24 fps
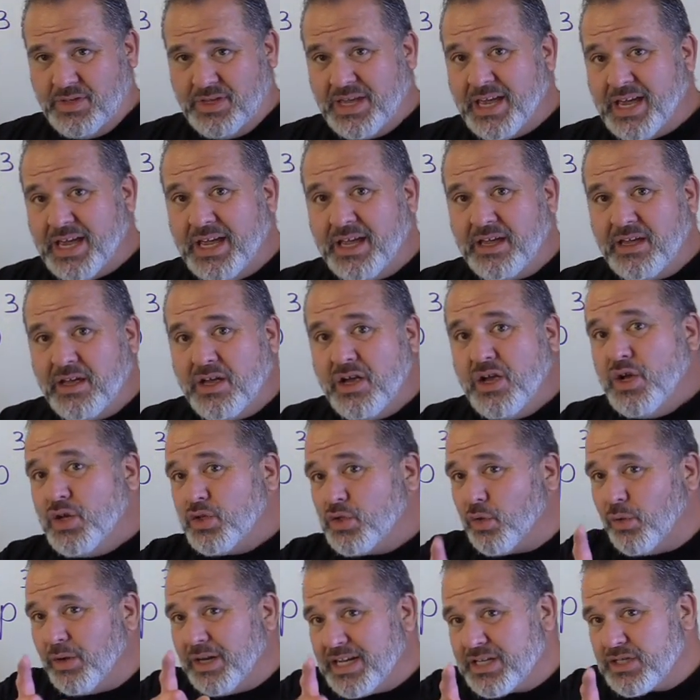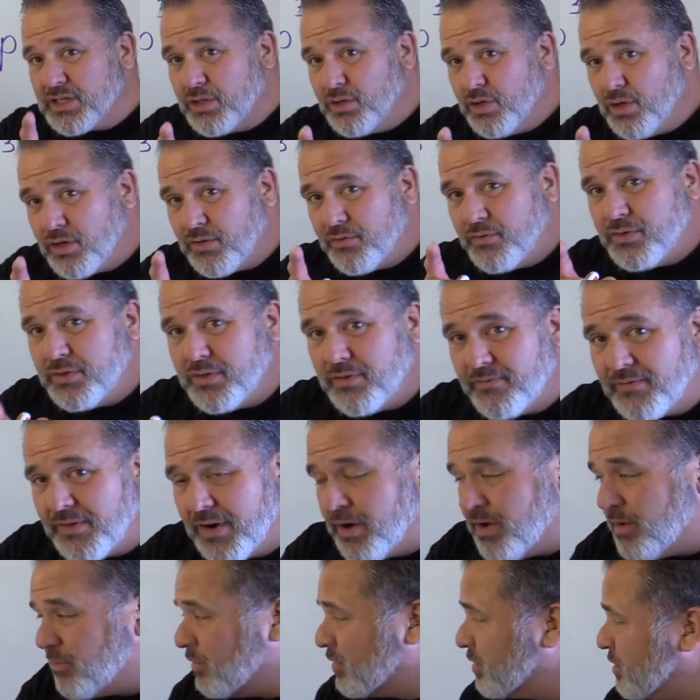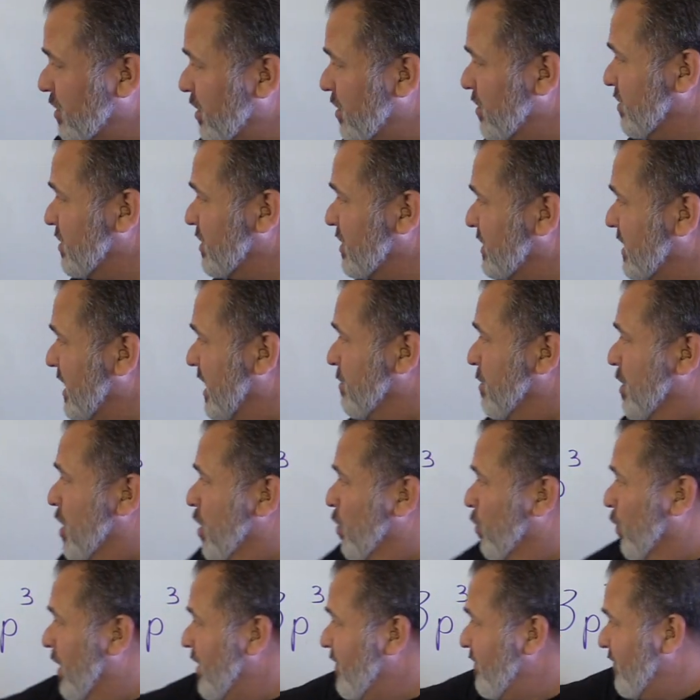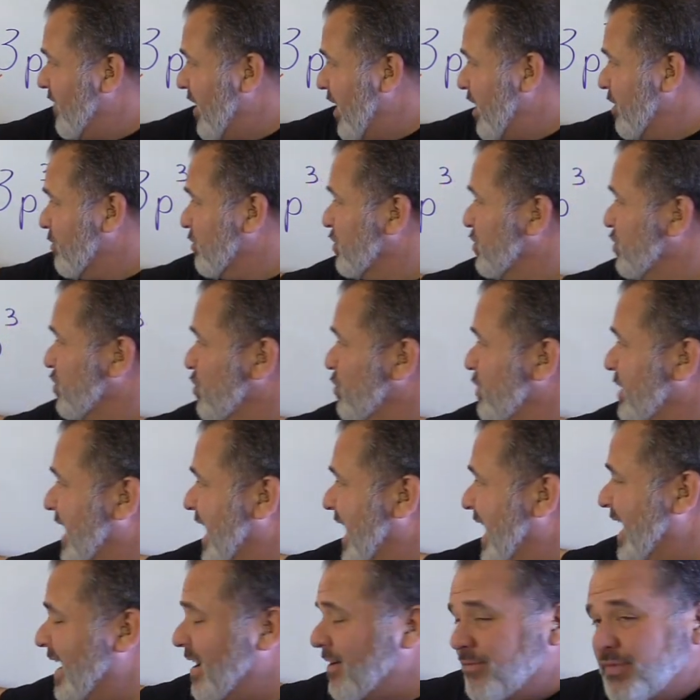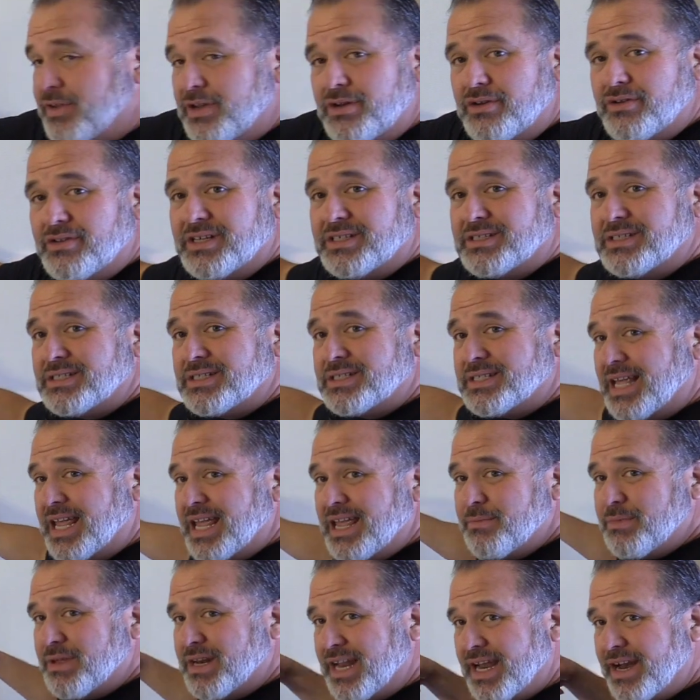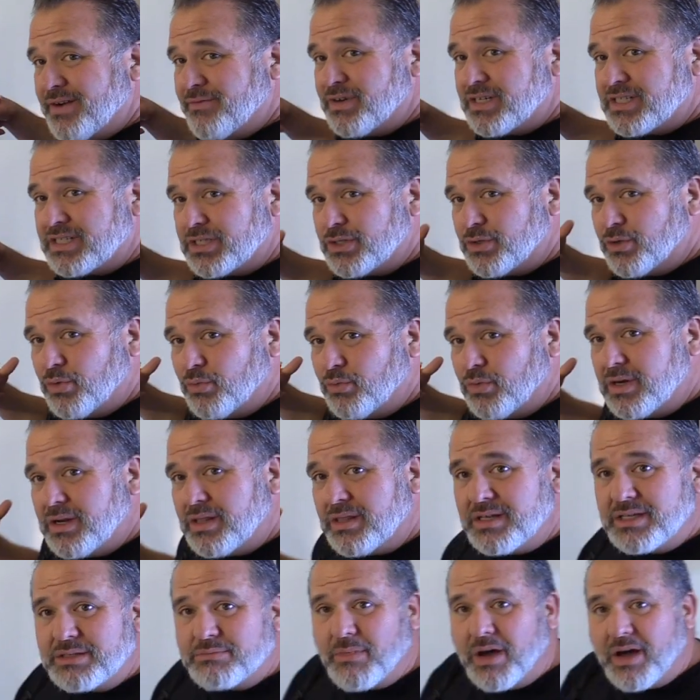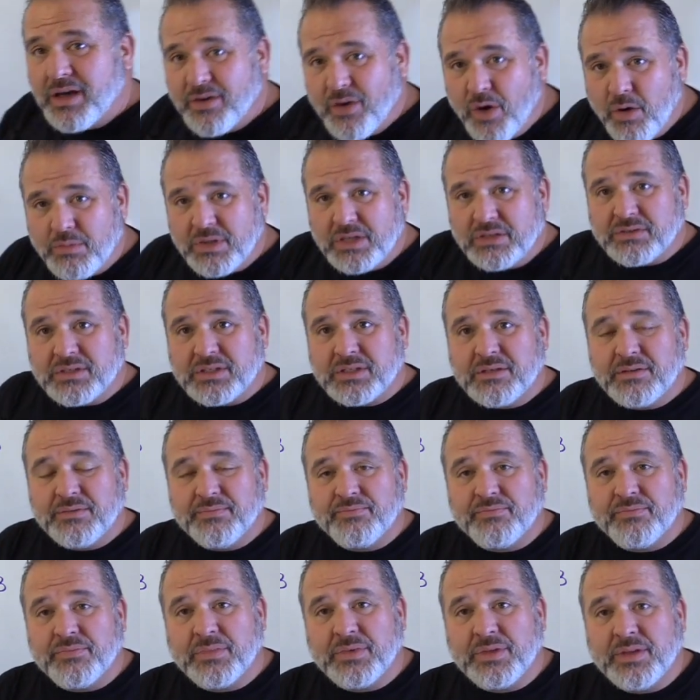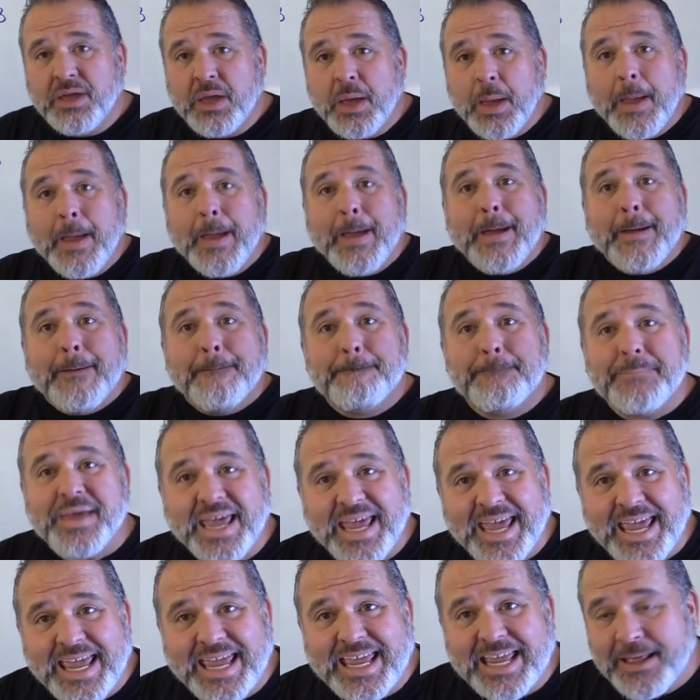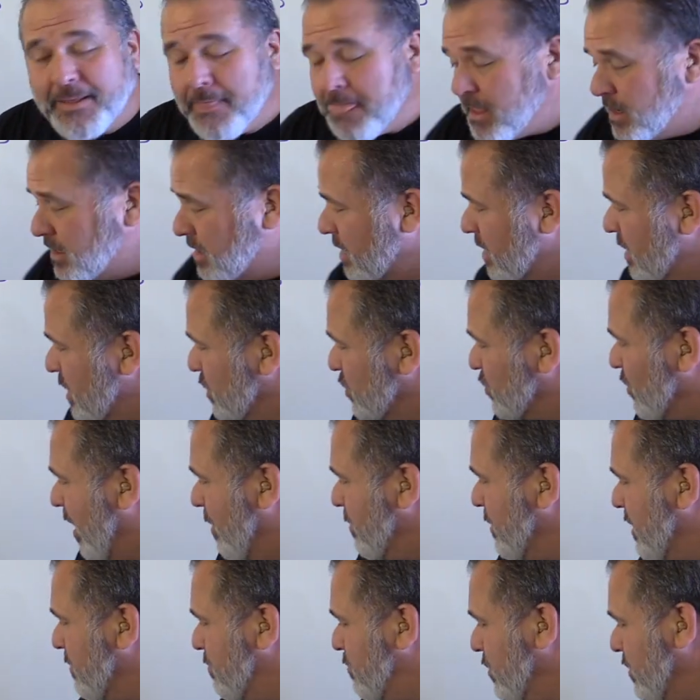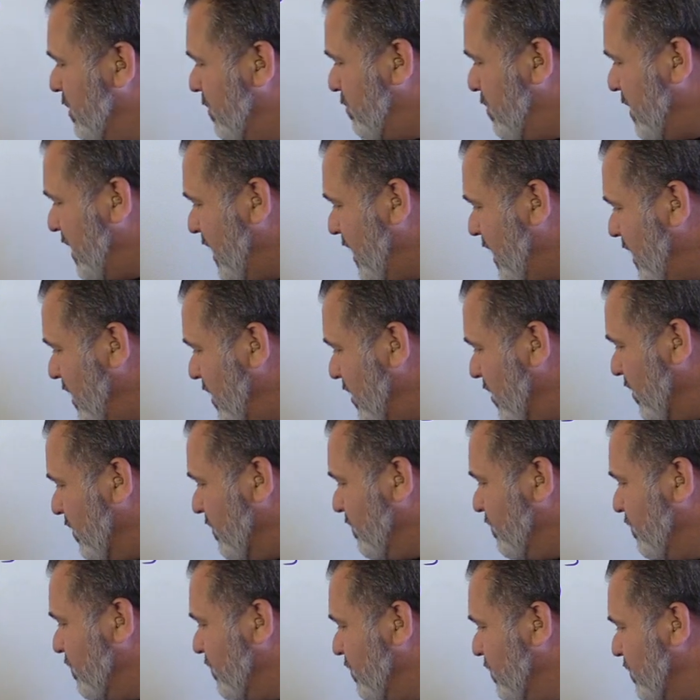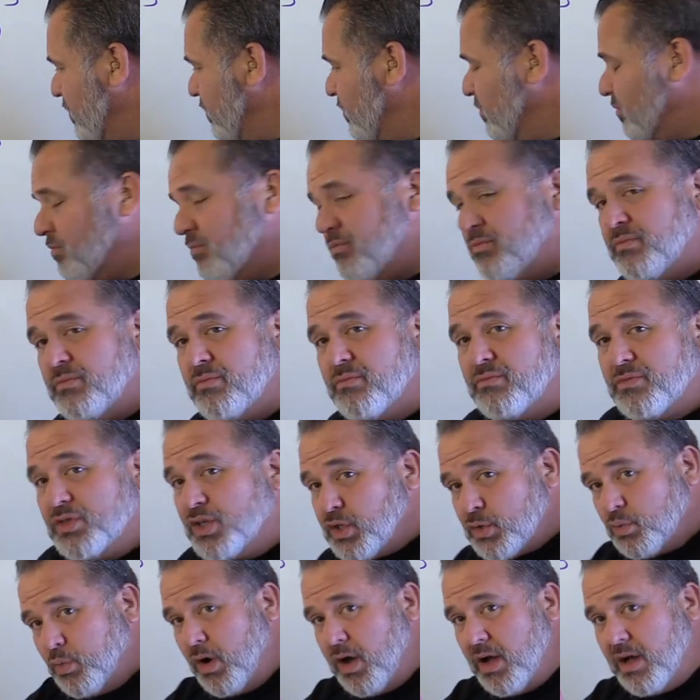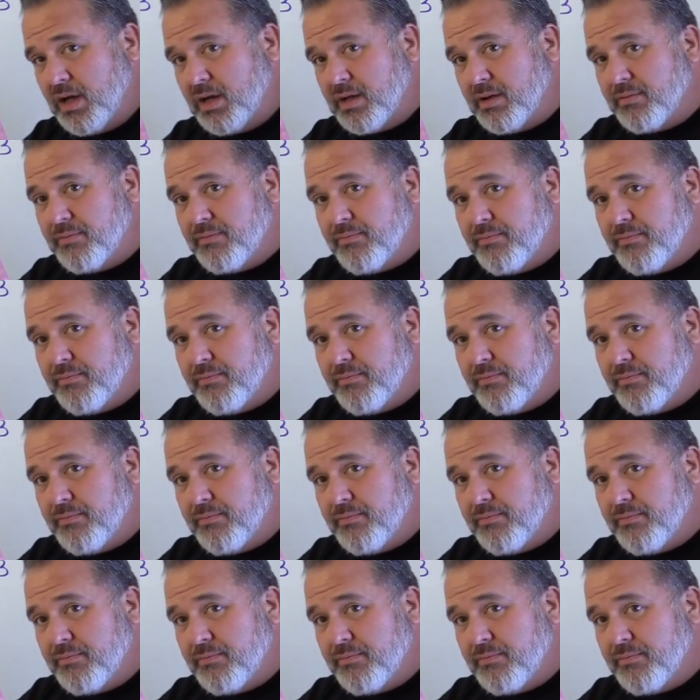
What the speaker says: Okay, so let's look for the variables that are the same. What variable do we have here that's the same in every single one of these monomials? P. So I'm going to put a P here. Just one.